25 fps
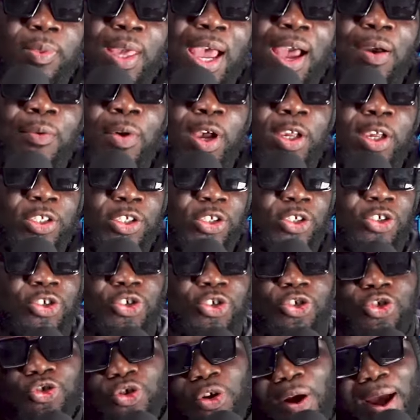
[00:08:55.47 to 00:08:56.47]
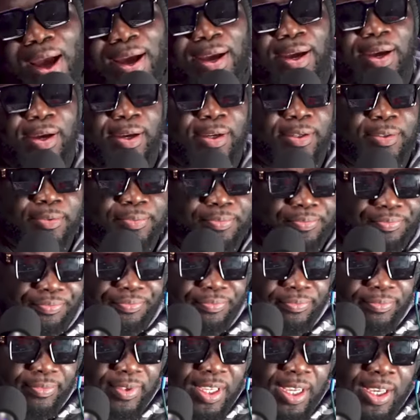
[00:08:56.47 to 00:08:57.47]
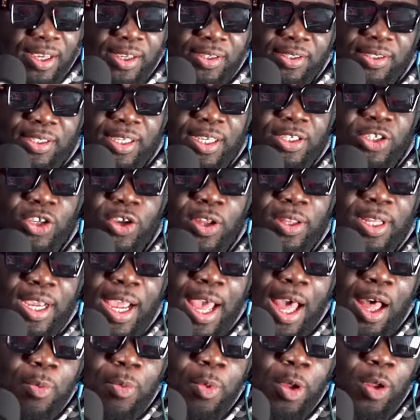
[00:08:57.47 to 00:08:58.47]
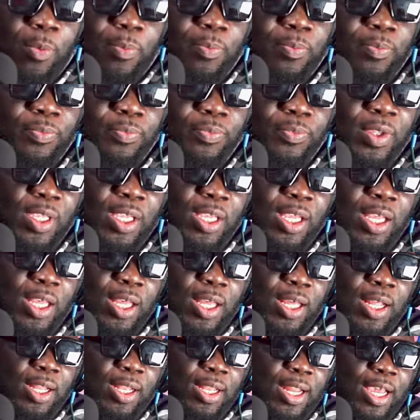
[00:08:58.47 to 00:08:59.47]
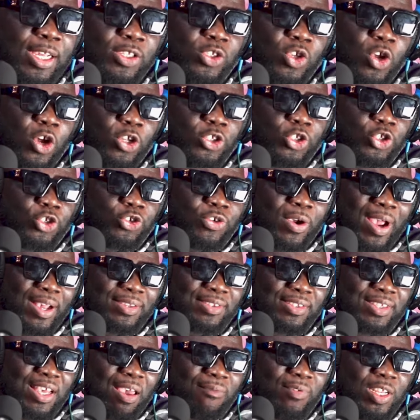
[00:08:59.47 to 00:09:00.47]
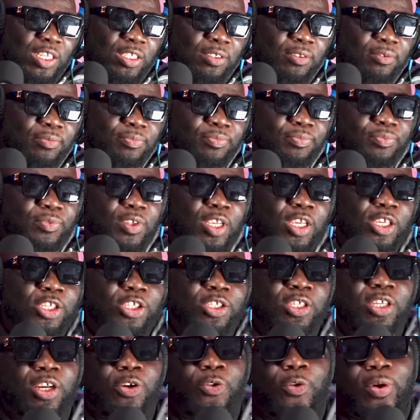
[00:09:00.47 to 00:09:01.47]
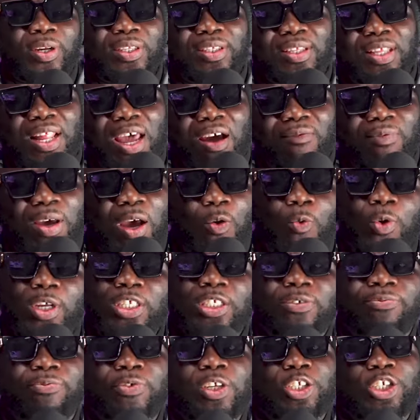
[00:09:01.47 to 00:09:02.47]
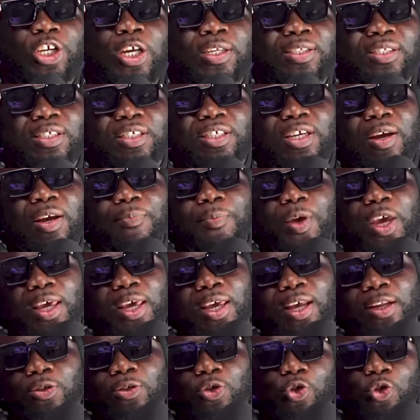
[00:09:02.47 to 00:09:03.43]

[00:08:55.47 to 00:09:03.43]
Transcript: that was track 6 on the album. Let's go to track 7. Secret Lover, which features Jamaican